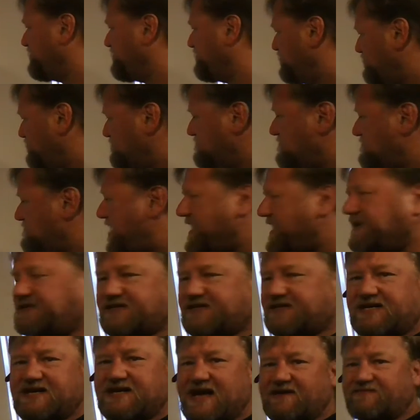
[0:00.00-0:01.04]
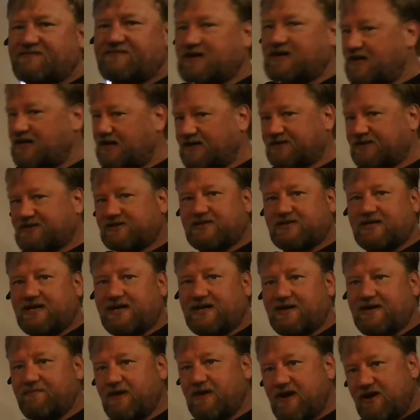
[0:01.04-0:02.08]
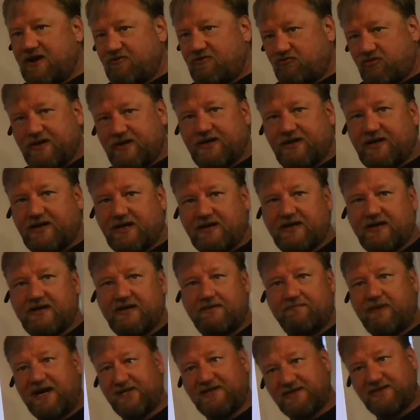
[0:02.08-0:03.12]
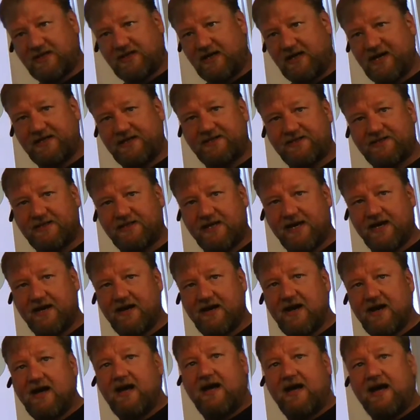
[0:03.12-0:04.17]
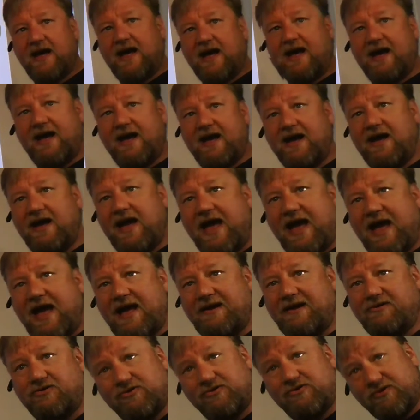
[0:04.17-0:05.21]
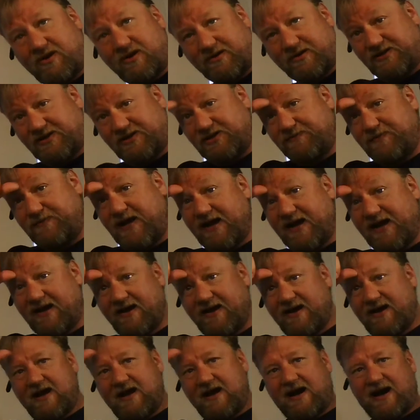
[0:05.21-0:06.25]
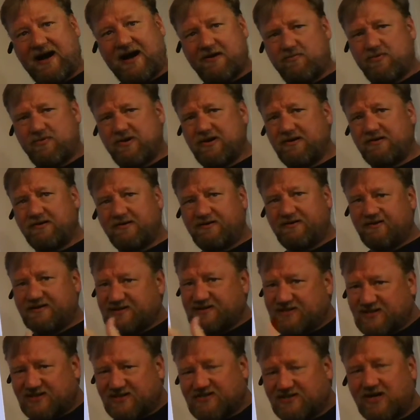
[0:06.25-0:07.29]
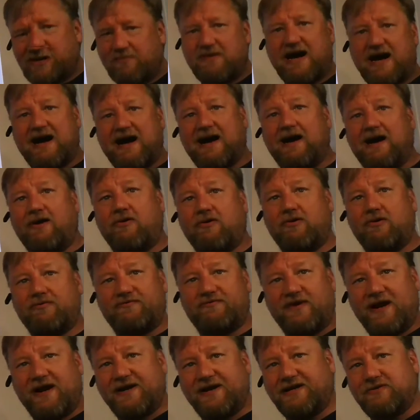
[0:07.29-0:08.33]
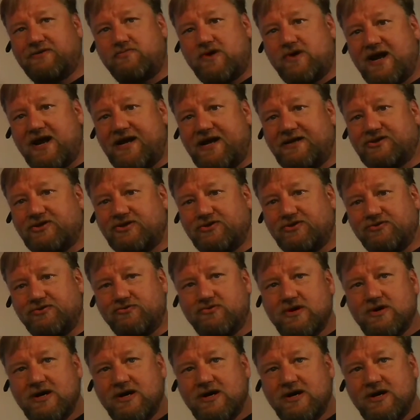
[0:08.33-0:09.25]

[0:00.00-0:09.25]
You might have a hard time reading my slides here, and do not despair. I will somehow find a way to